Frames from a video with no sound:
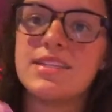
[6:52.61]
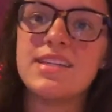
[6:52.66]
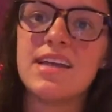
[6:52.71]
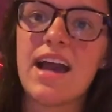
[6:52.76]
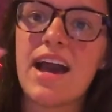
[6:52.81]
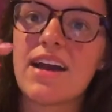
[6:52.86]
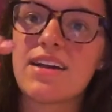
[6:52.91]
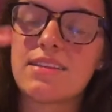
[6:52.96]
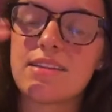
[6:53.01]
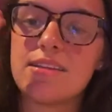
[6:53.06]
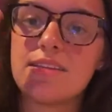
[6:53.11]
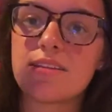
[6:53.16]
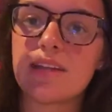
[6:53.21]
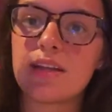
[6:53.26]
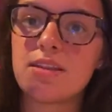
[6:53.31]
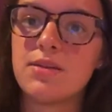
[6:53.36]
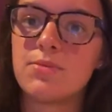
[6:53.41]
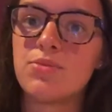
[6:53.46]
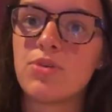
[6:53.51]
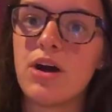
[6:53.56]
athletes
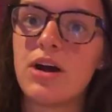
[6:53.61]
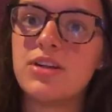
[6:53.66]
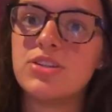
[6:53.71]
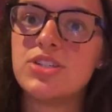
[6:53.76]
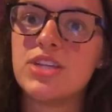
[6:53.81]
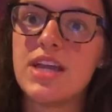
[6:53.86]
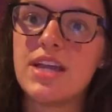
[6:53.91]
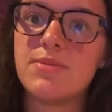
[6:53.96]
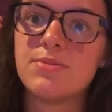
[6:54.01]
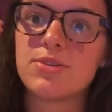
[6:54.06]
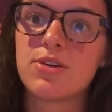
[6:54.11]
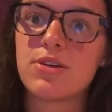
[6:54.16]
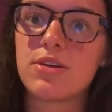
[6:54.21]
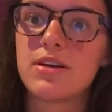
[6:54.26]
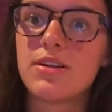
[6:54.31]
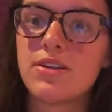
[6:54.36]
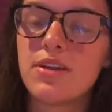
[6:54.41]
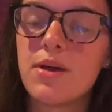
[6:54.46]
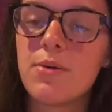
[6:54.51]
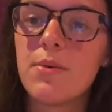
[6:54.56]
like LeBron James or
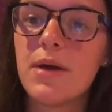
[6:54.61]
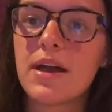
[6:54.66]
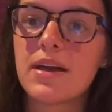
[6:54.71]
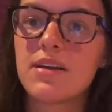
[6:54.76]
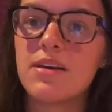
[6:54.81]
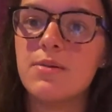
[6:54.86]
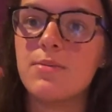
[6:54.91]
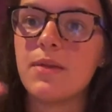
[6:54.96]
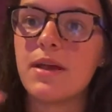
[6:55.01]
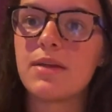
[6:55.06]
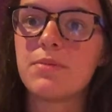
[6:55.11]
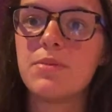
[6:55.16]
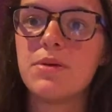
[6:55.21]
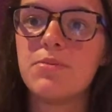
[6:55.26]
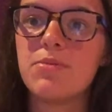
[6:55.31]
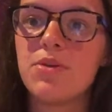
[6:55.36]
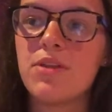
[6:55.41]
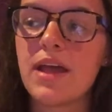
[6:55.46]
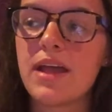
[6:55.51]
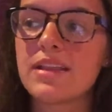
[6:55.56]
Odell Beckham, like
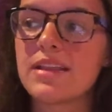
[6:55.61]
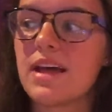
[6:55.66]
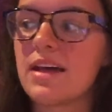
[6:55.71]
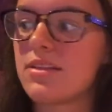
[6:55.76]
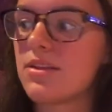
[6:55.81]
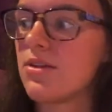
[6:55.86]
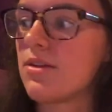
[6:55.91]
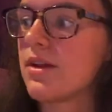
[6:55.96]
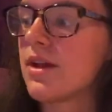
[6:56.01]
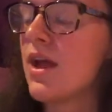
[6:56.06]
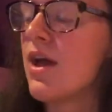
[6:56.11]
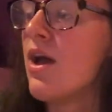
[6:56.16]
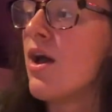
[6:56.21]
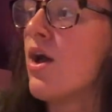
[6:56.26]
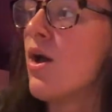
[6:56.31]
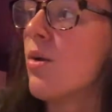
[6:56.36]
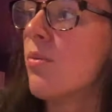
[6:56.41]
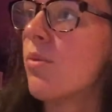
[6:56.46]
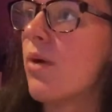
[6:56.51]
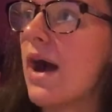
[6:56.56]
people like that. They're like,
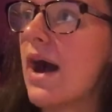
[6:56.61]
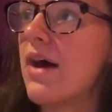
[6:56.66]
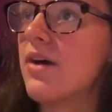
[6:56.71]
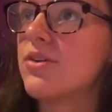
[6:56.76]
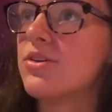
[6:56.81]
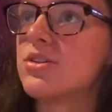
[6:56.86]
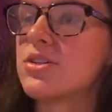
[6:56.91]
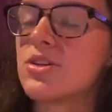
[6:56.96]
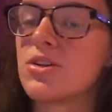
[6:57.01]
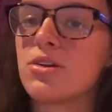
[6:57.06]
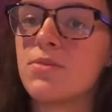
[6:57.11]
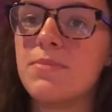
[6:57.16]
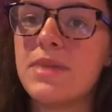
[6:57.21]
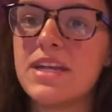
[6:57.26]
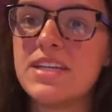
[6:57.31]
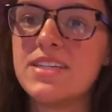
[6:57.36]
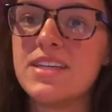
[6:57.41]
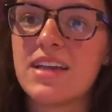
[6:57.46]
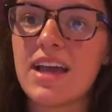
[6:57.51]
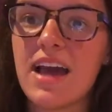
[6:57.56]
wow, those are
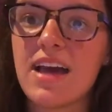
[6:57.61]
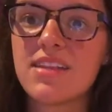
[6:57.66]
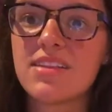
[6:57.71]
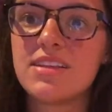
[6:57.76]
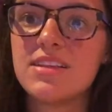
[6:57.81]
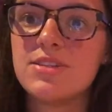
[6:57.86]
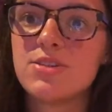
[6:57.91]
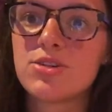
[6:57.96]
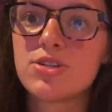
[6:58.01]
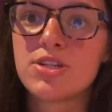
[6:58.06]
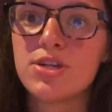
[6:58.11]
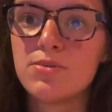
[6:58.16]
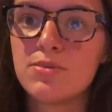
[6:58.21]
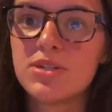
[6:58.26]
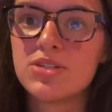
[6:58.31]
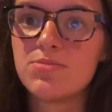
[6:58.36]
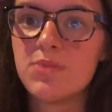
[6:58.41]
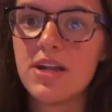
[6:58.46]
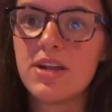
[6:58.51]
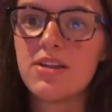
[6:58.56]
amazing athletes. They're so
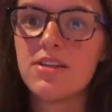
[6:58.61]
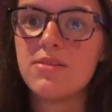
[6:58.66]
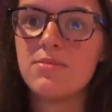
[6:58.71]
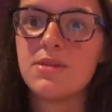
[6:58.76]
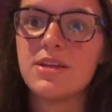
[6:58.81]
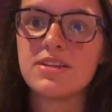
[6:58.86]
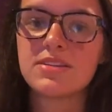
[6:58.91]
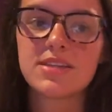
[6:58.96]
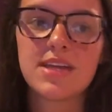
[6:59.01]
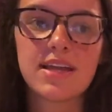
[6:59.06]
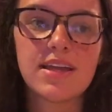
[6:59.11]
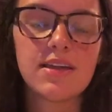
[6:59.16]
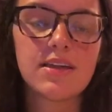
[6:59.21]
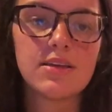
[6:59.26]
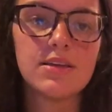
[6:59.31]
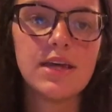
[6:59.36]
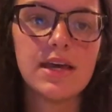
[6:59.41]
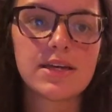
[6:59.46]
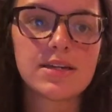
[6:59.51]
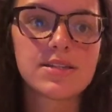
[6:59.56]
much better than me. It's like,
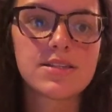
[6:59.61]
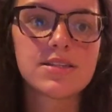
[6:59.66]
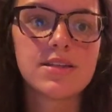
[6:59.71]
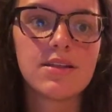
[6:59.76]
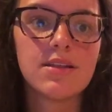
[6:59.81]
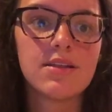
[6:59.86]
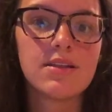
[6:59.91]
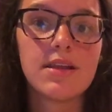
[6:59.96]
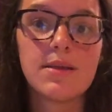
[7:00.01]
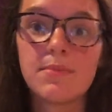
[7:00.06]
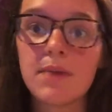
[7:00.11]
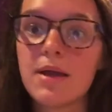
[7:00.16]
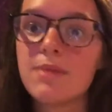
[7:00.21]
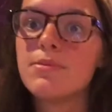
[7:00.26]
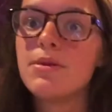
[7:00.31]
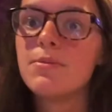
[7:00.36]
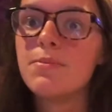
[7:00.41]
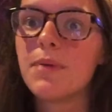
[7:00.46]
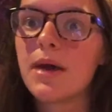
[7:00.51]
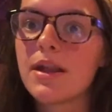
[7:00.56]
yes, they might
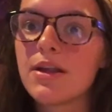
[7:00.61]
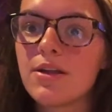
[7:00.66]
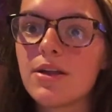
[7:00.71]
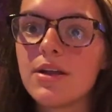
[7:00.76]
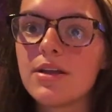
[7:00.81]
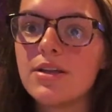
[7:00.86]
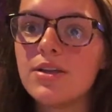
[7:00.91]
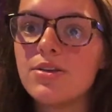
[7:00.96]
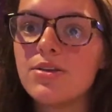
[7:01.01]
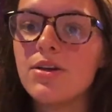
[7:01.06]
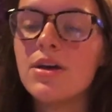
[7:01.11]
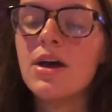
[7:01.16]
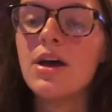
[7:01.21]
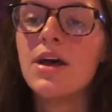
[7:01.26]
be better at you